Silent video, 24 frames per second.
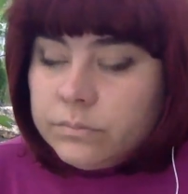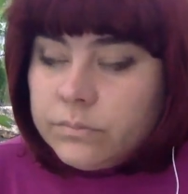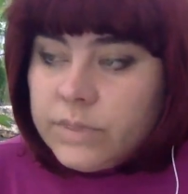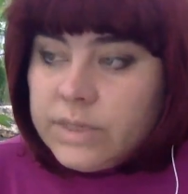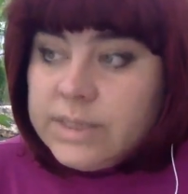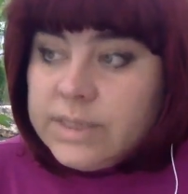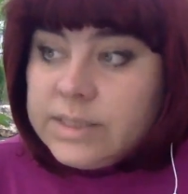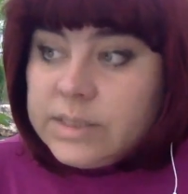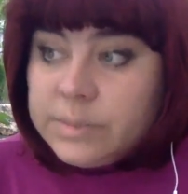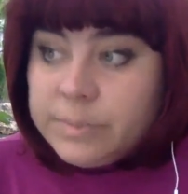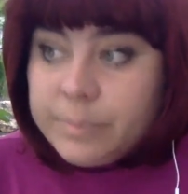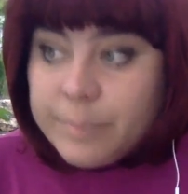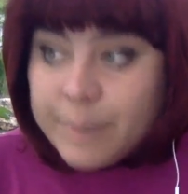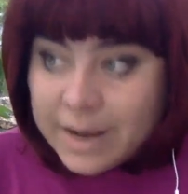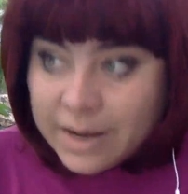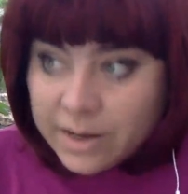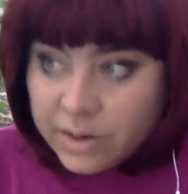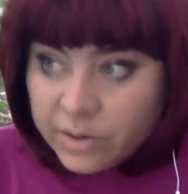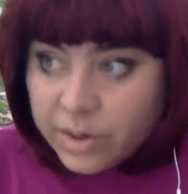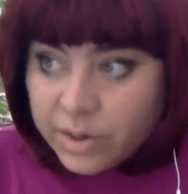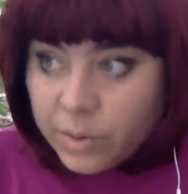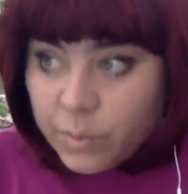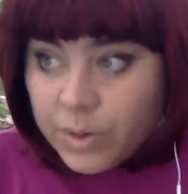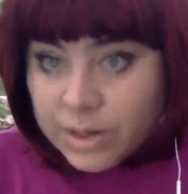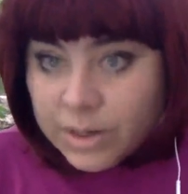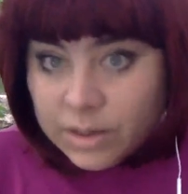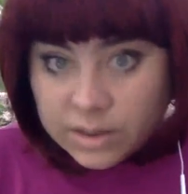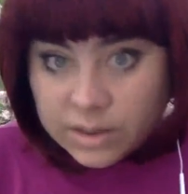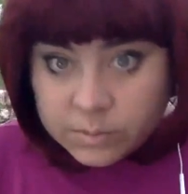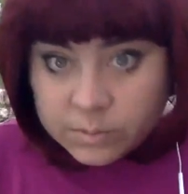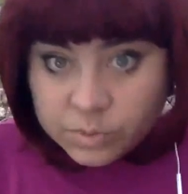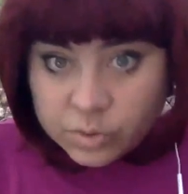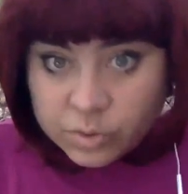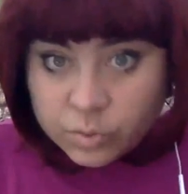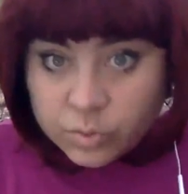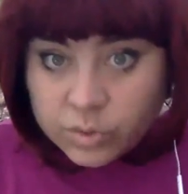inspiring when it
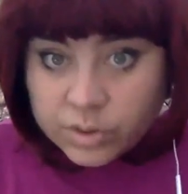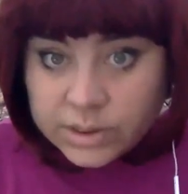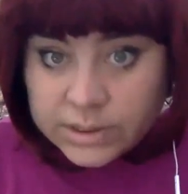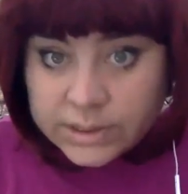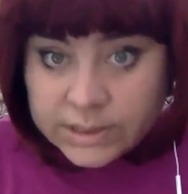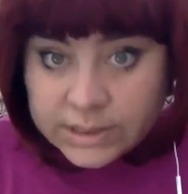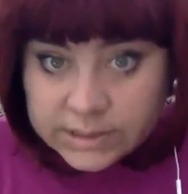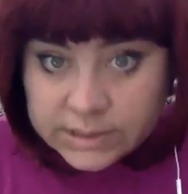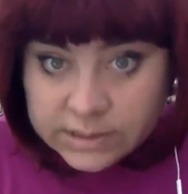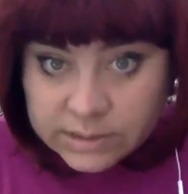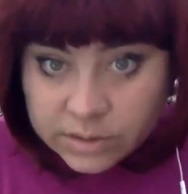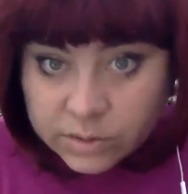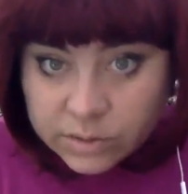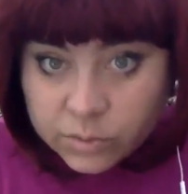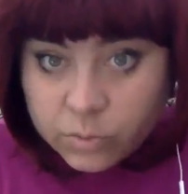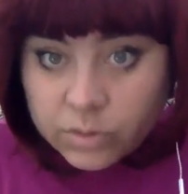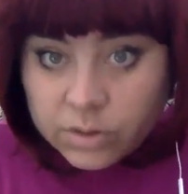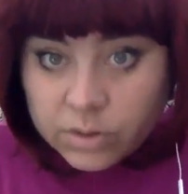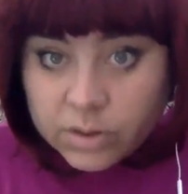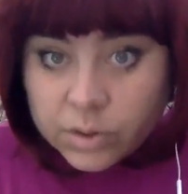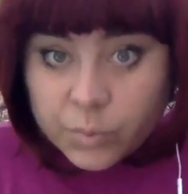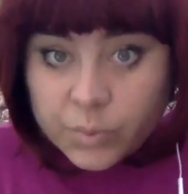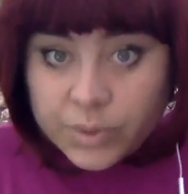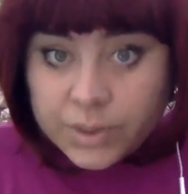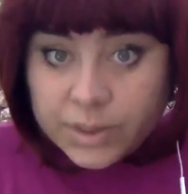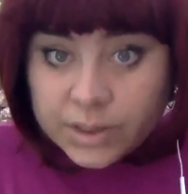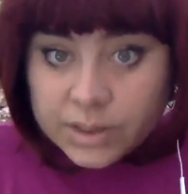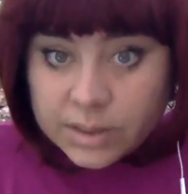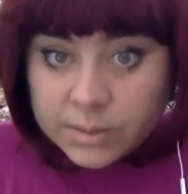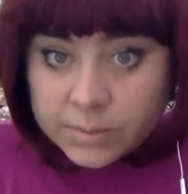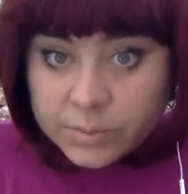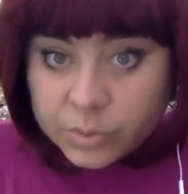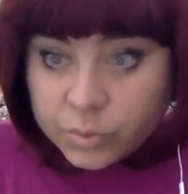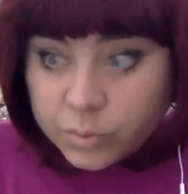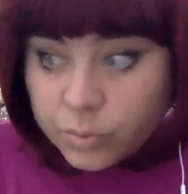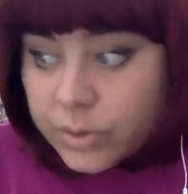comes to artistic work, when it
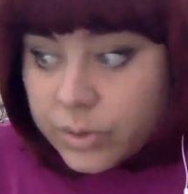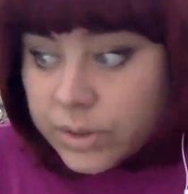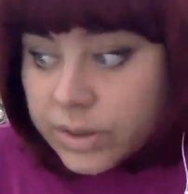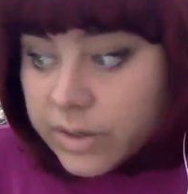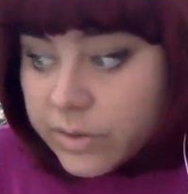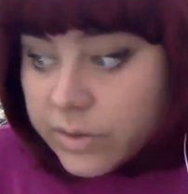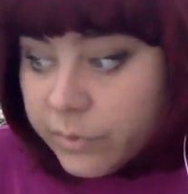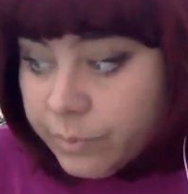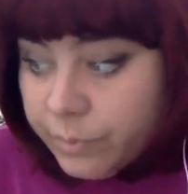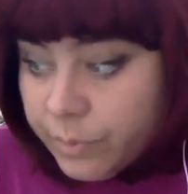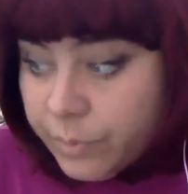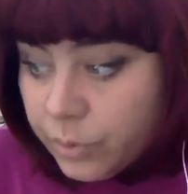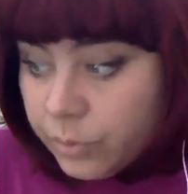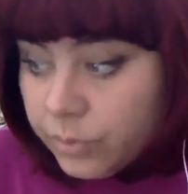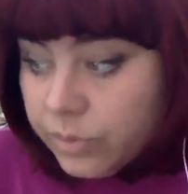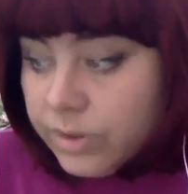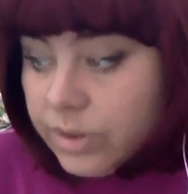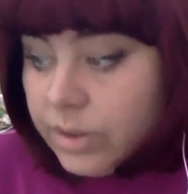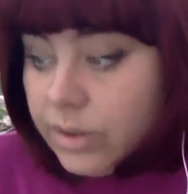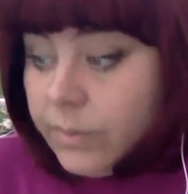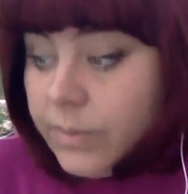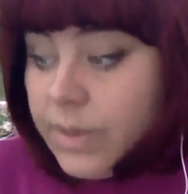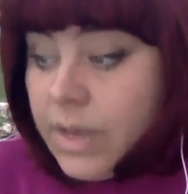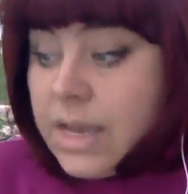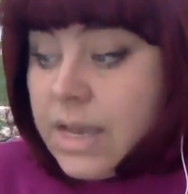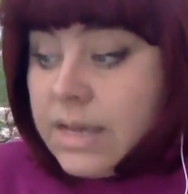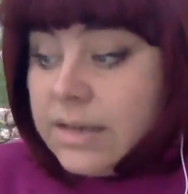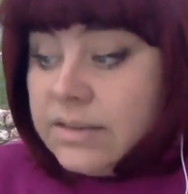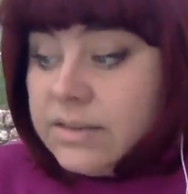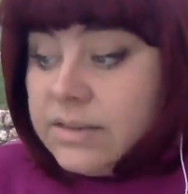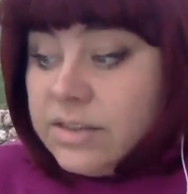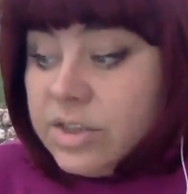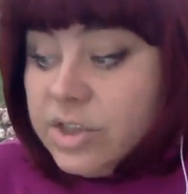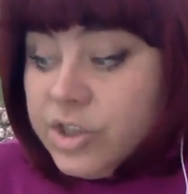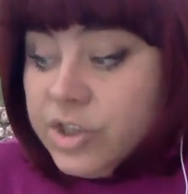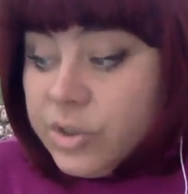comes to work of beauty.
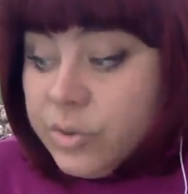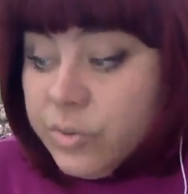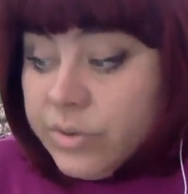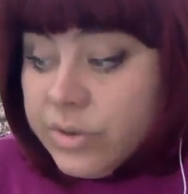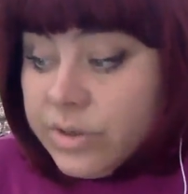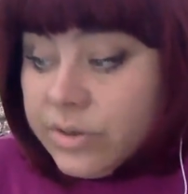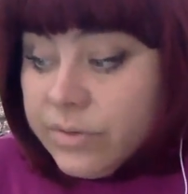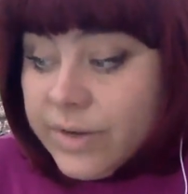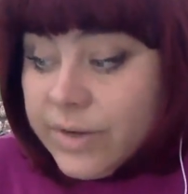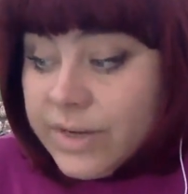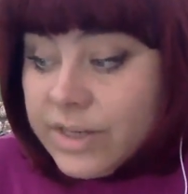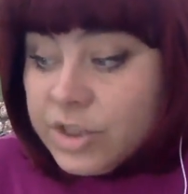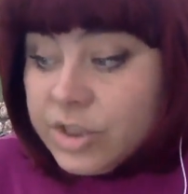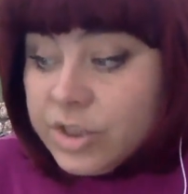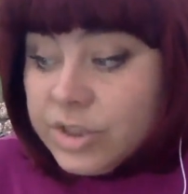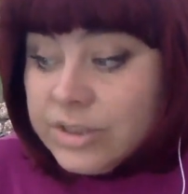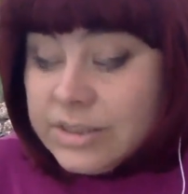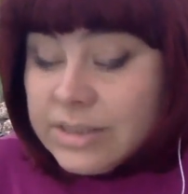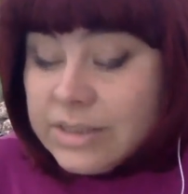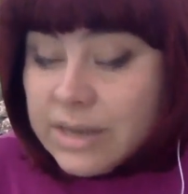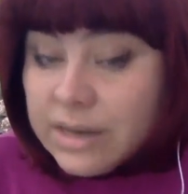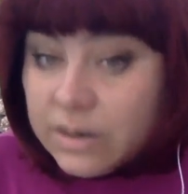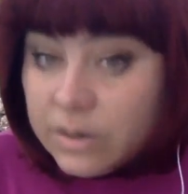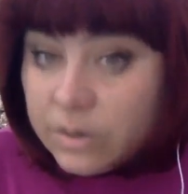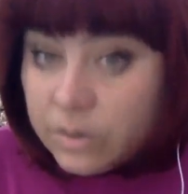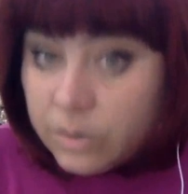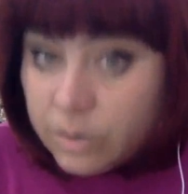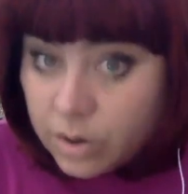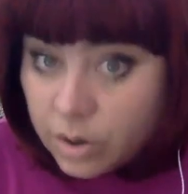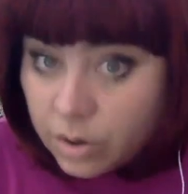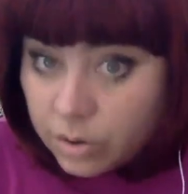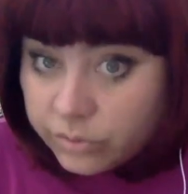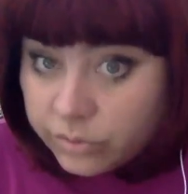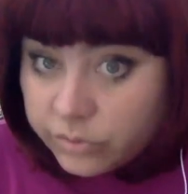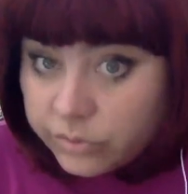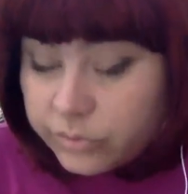Surgical interventions are
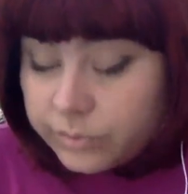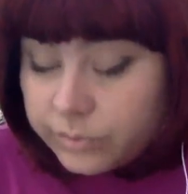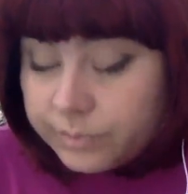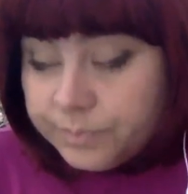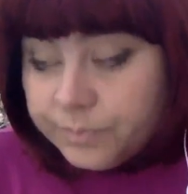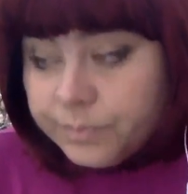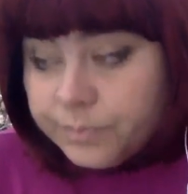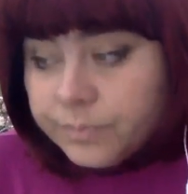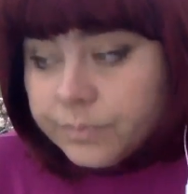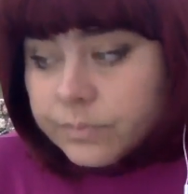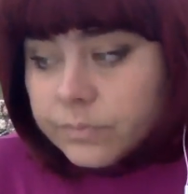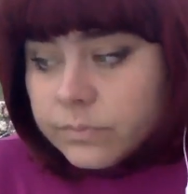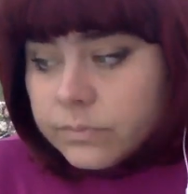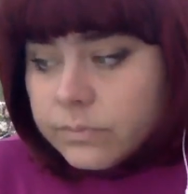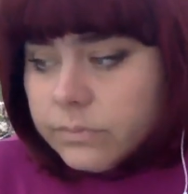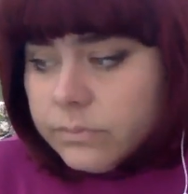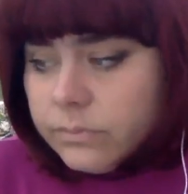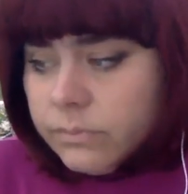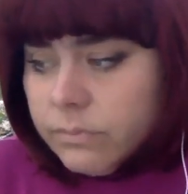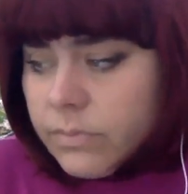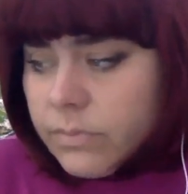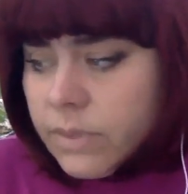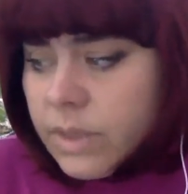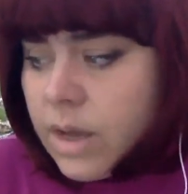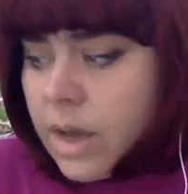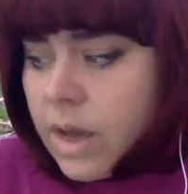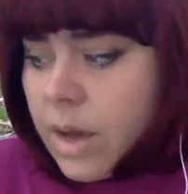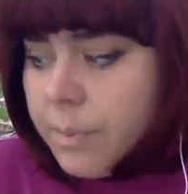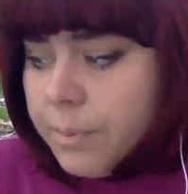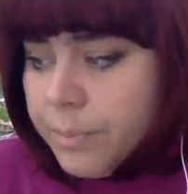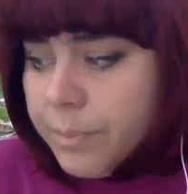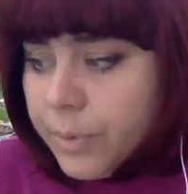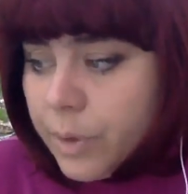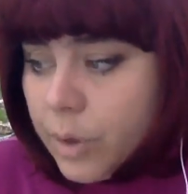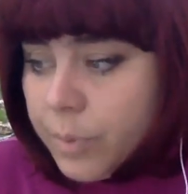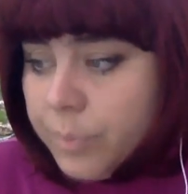not
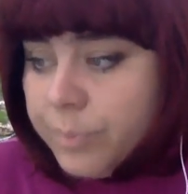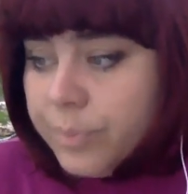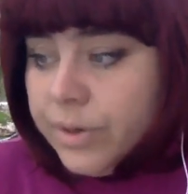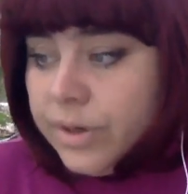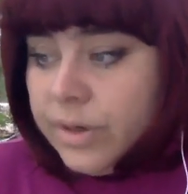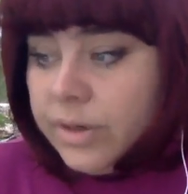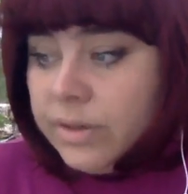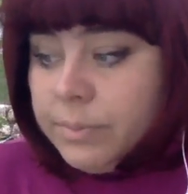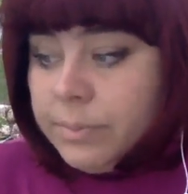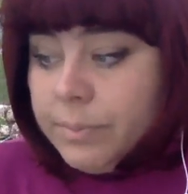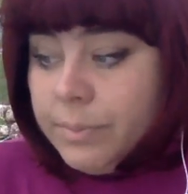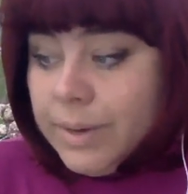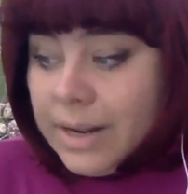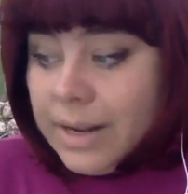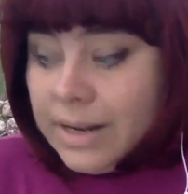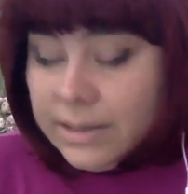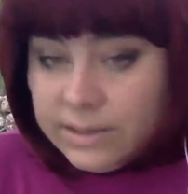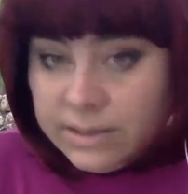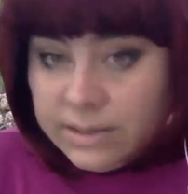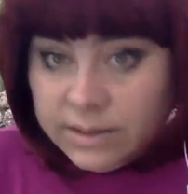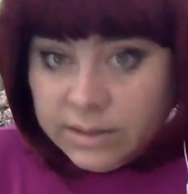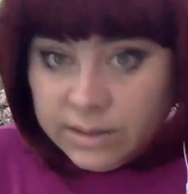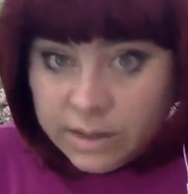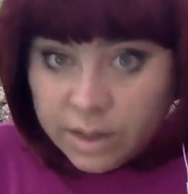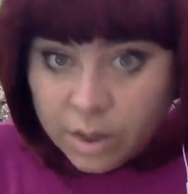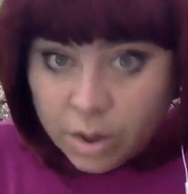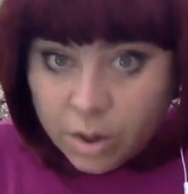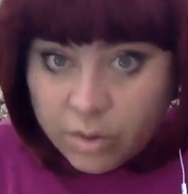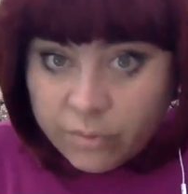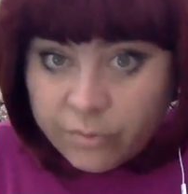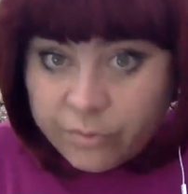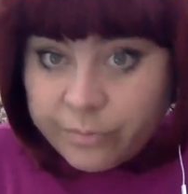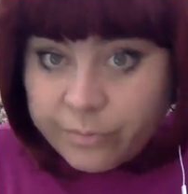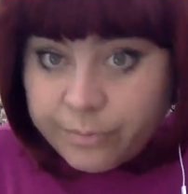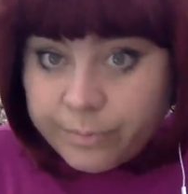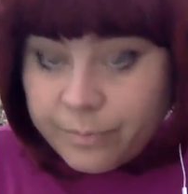appropriate. Planting
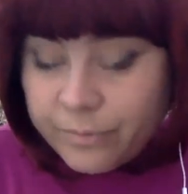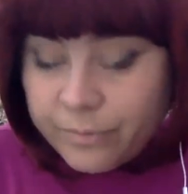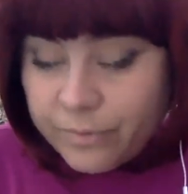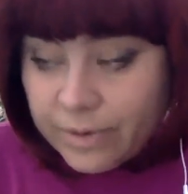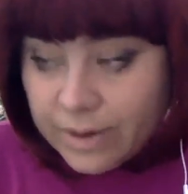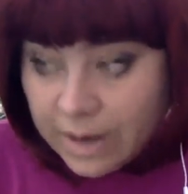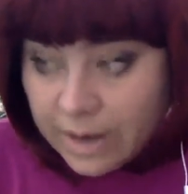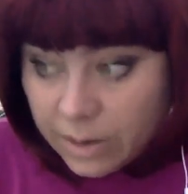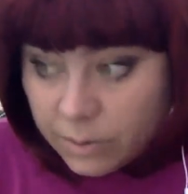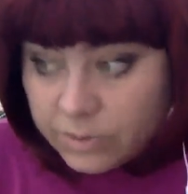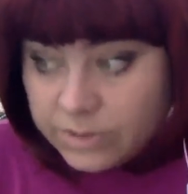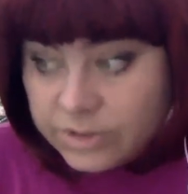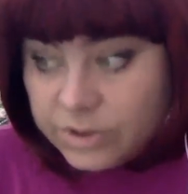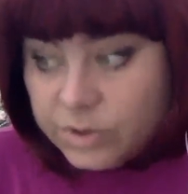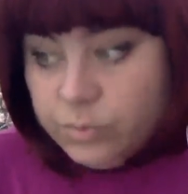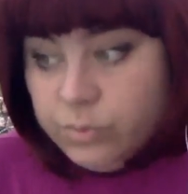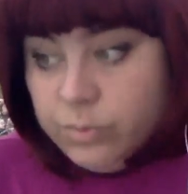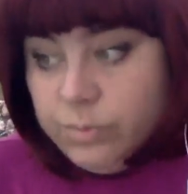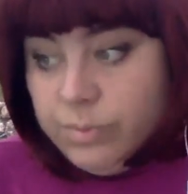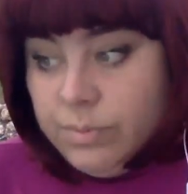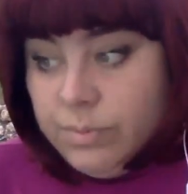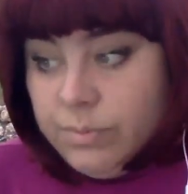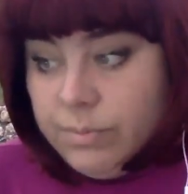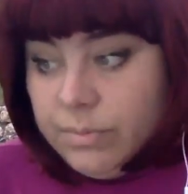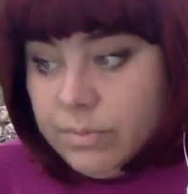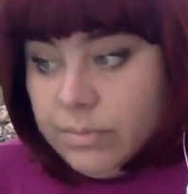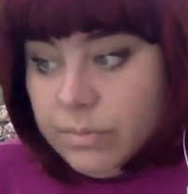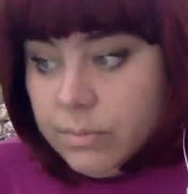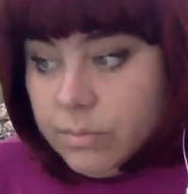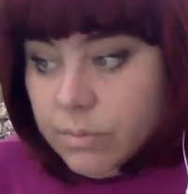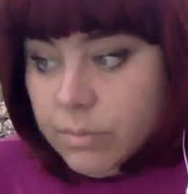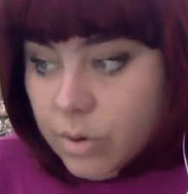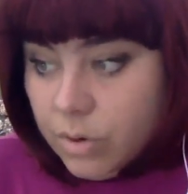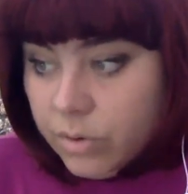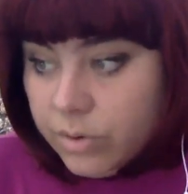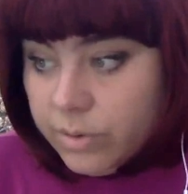of flowers would be
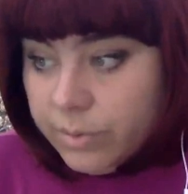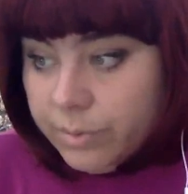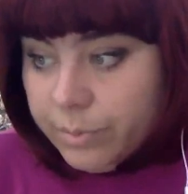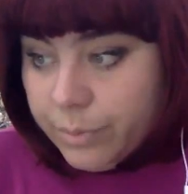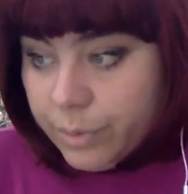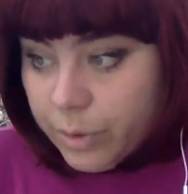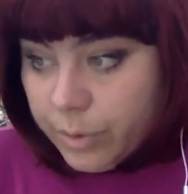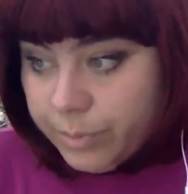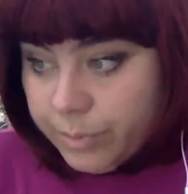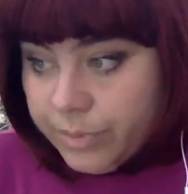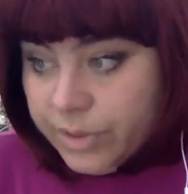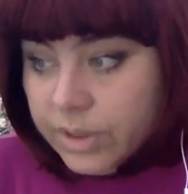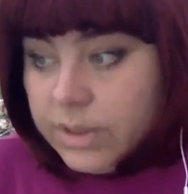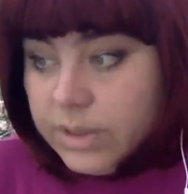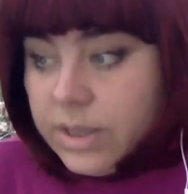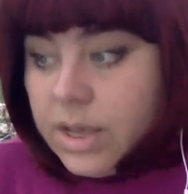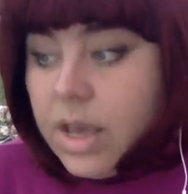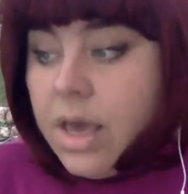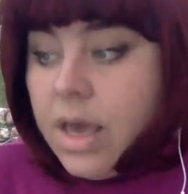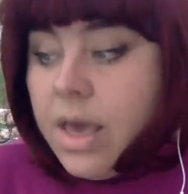more appropriate.